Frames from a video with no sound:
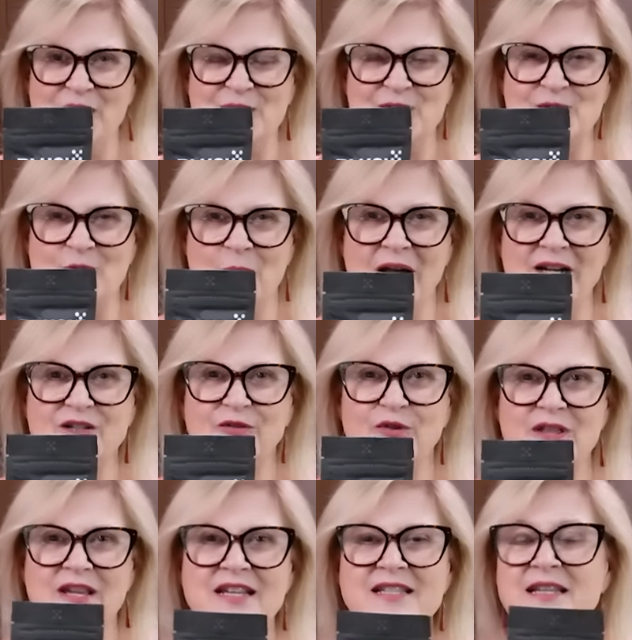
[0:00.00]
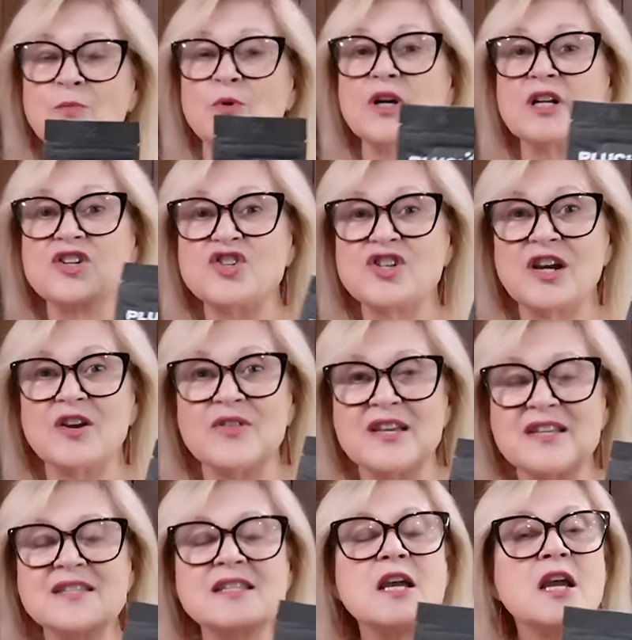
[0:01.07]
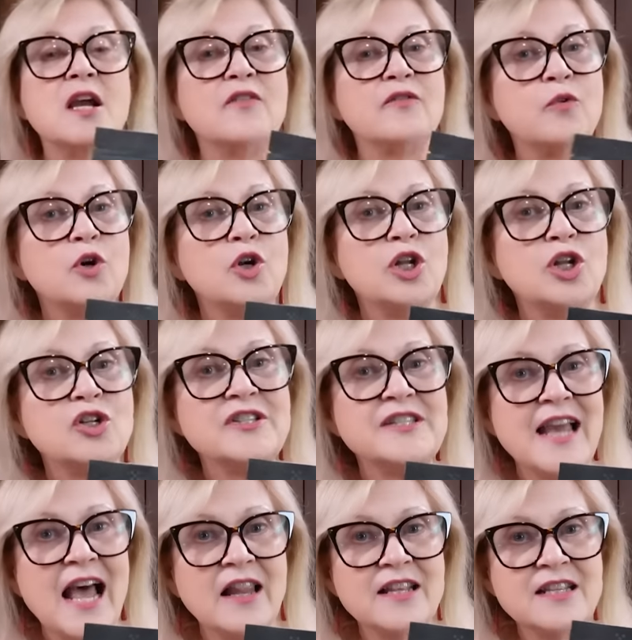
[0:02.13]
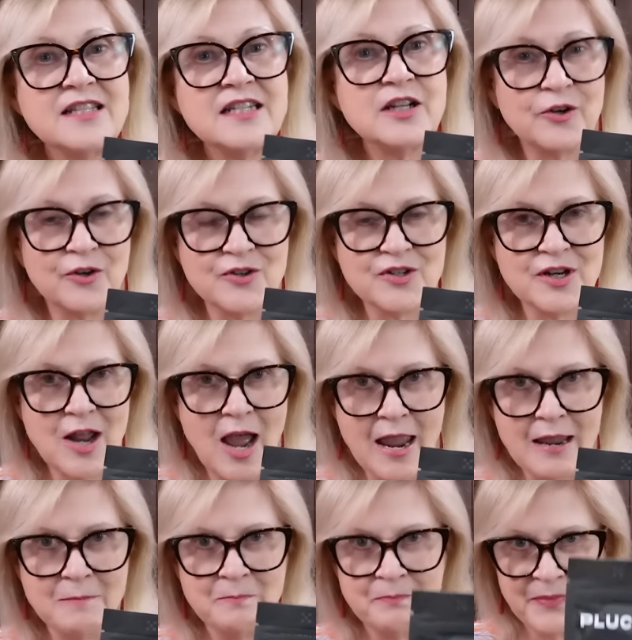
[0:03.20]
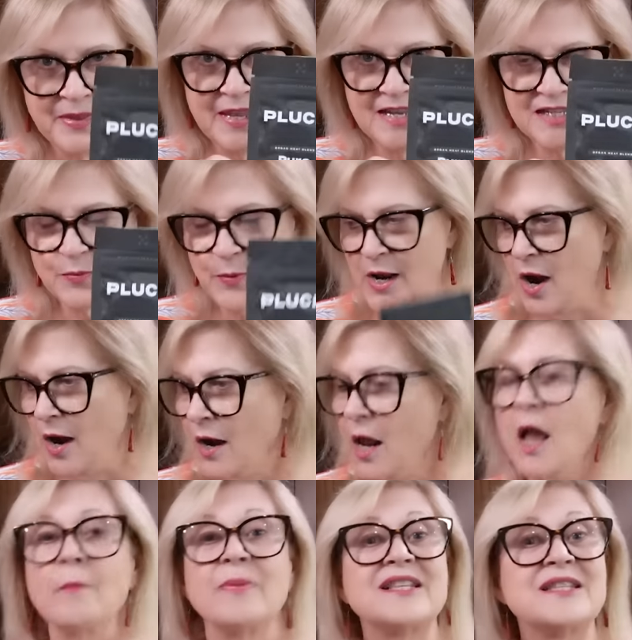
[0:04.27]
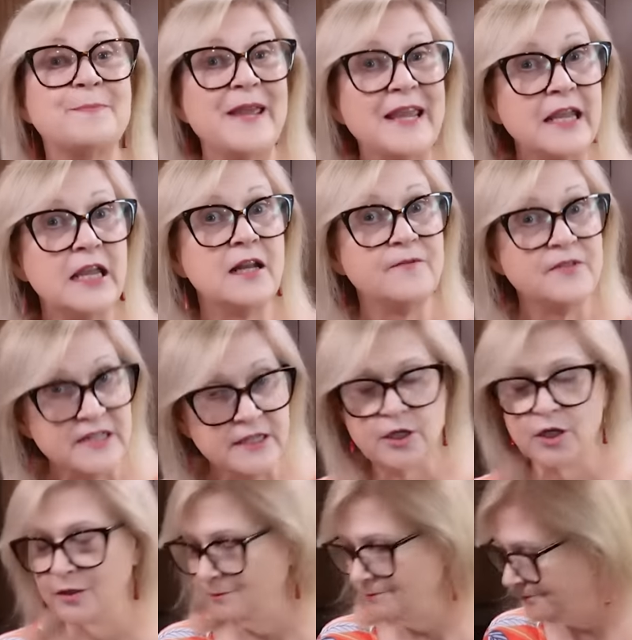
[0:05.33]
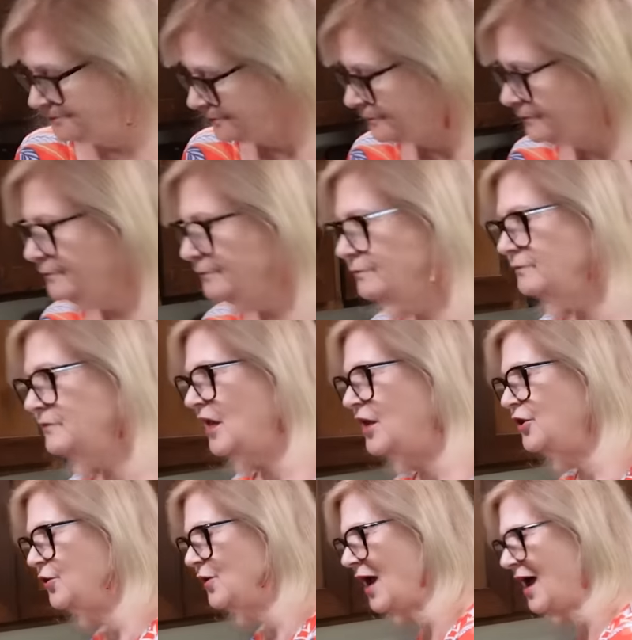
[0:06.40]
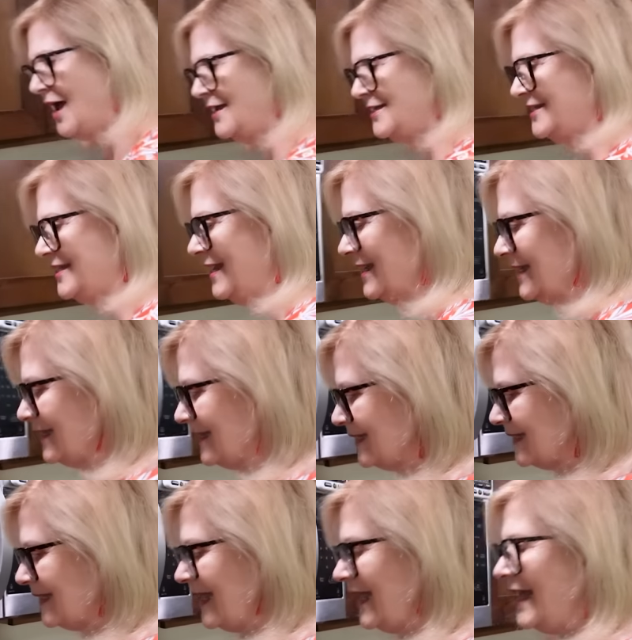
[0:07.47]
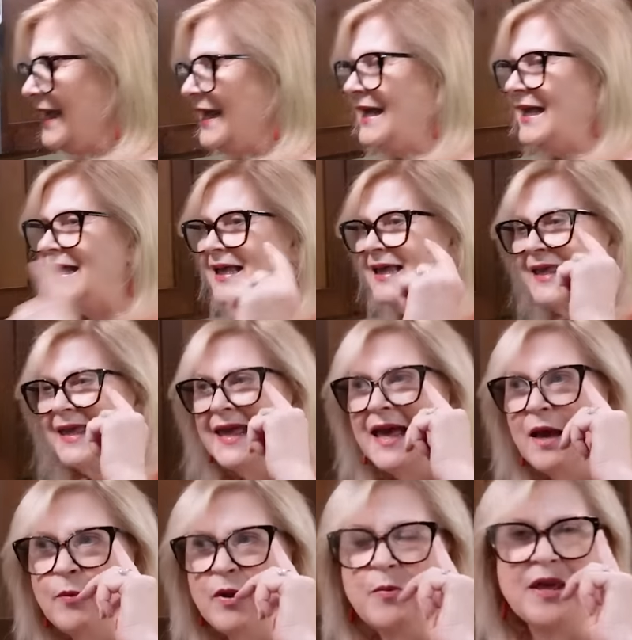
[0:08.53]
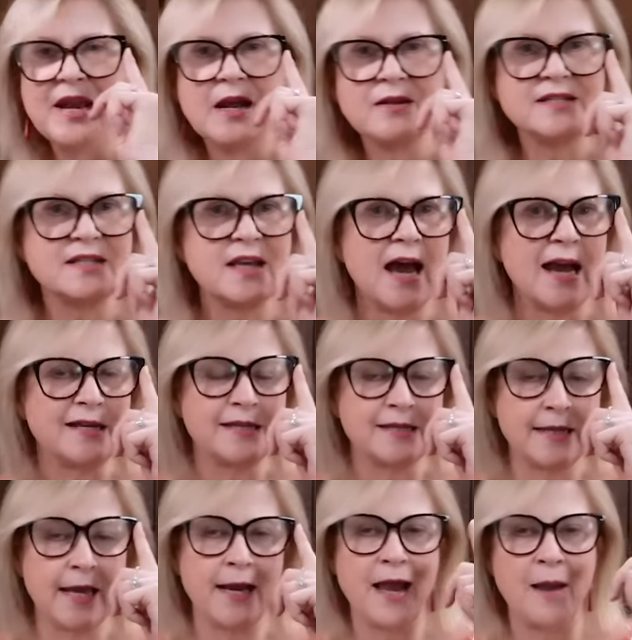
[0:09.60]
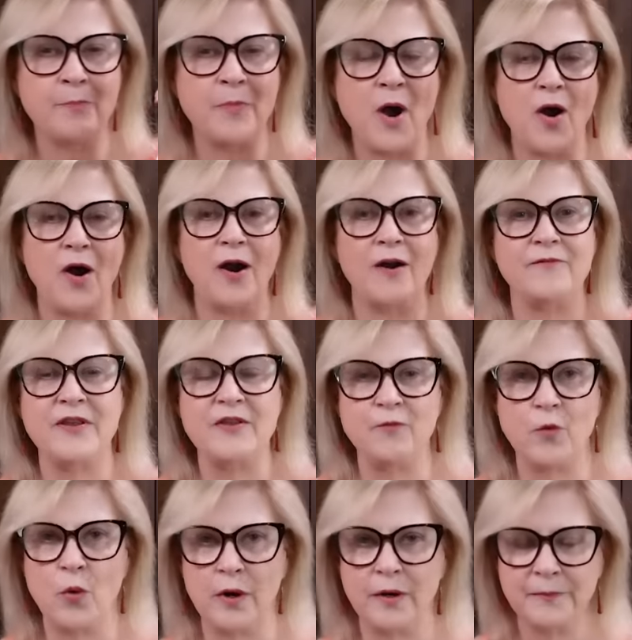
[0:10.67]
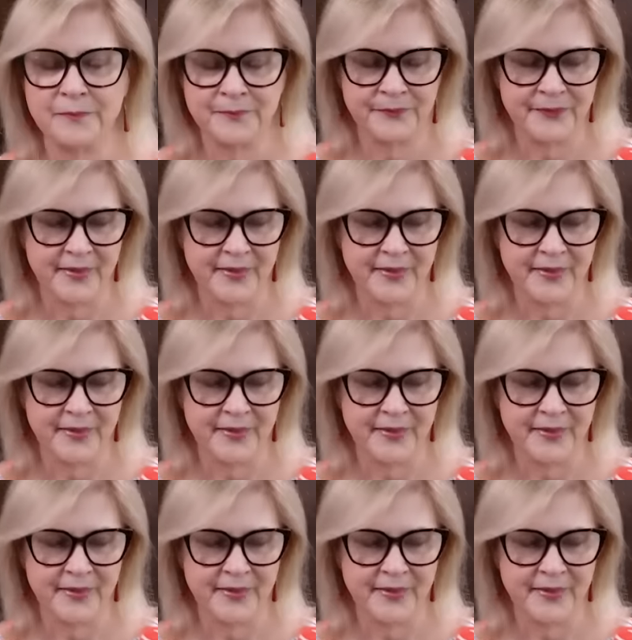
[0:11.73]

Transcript: you so much for this. And we're going to share this for a little Sally's dinner tonight. Yes, we are. But speaking of dinner, you guys, yeah, we went outside, set up our Vevor,